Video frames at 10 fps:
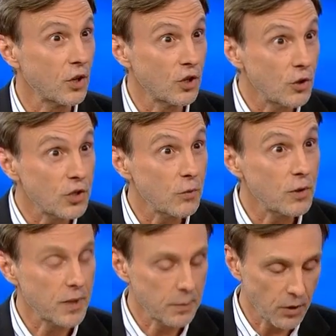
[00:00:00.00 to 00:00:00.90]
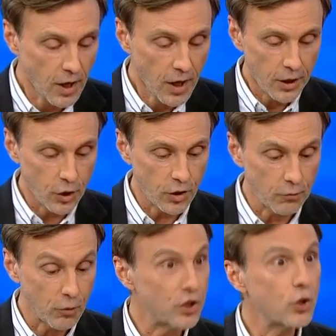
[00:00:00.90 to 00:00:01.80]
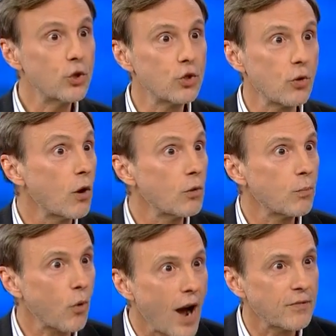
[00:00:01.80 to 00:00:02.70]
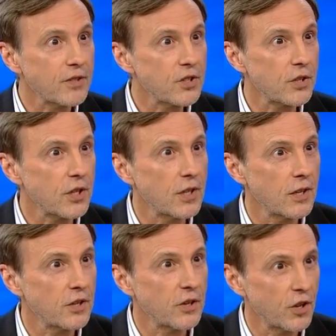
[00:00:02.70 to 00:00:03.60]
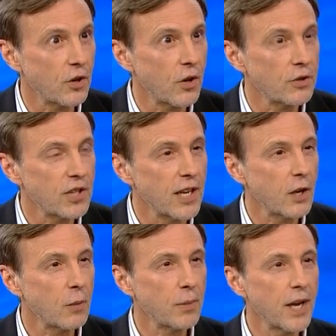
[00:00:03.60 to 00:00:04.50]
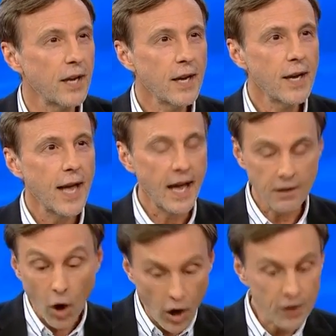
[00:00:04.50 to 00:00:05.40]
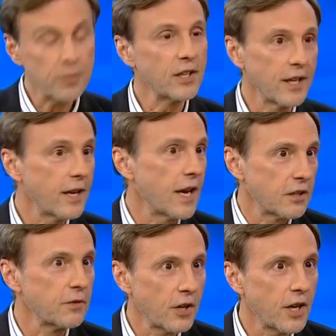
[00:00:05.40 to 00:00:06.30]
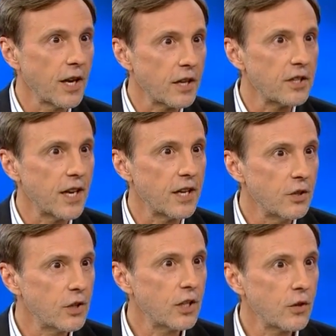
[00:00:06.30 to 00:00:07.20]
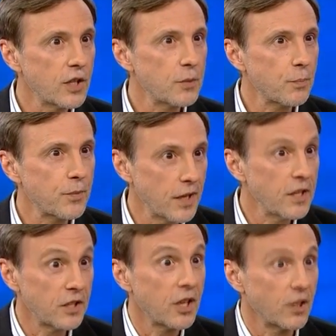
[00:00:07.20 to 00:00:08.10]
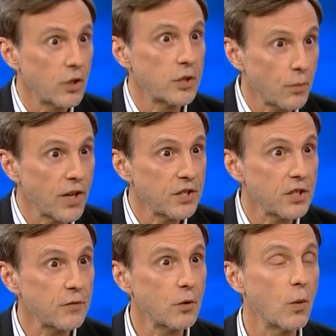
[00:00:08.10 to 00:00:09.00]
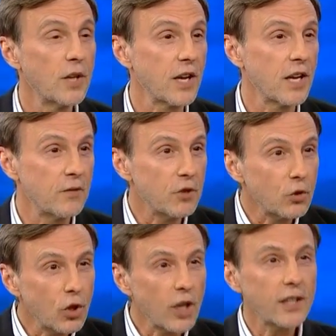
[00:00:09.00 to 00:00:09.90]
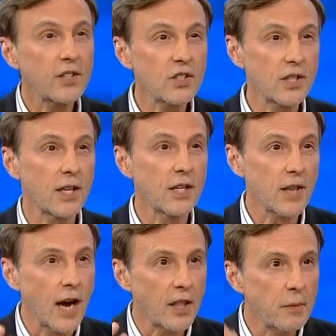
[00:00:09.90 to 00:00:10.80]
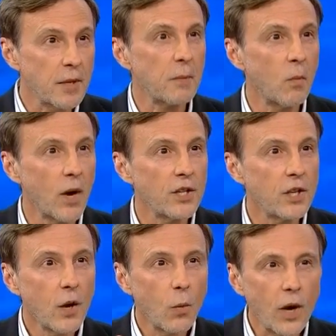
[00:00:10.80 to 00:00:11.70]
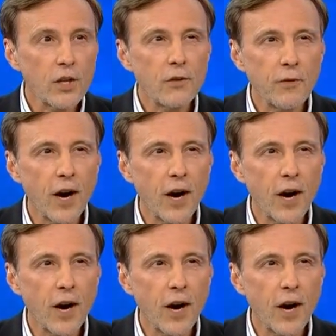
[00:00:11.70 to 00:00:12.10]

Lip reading: that you're using with people. You can reduce your own profits or your own take-home pay. And ultimately, at the very end of the day, you can increase prices if you want to. And if you look at the studies on the minimum wage, what you